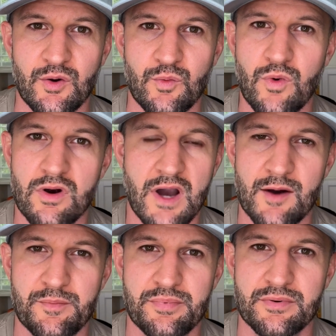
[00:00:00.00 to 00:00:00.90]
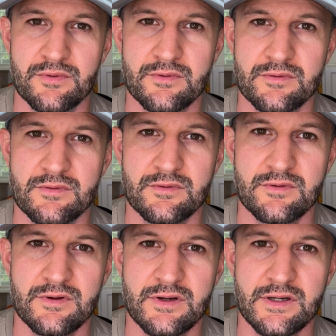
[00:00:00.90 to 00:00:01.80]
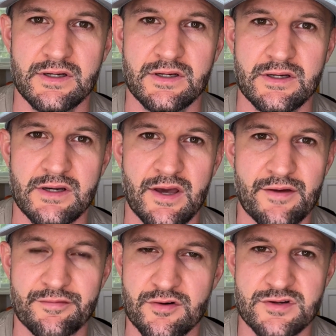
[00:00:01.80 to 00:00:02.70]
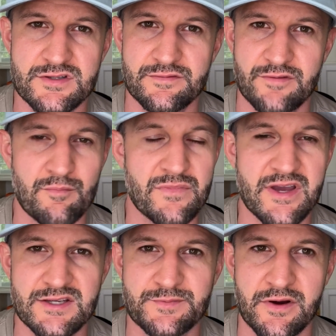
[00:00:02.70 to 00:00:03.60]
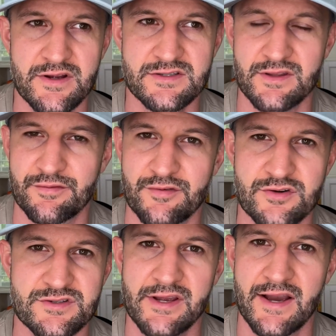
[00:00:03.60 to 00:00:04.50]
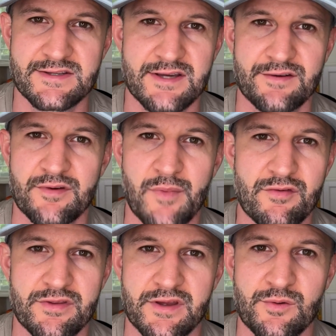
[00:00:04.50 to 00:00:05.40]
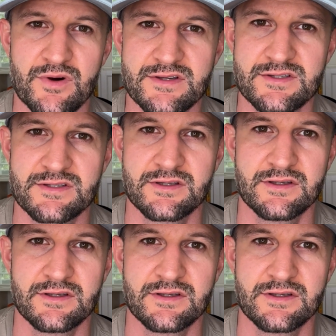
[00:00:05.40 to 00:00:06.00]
woke up, and from the experience, and the first thing I said from everything was,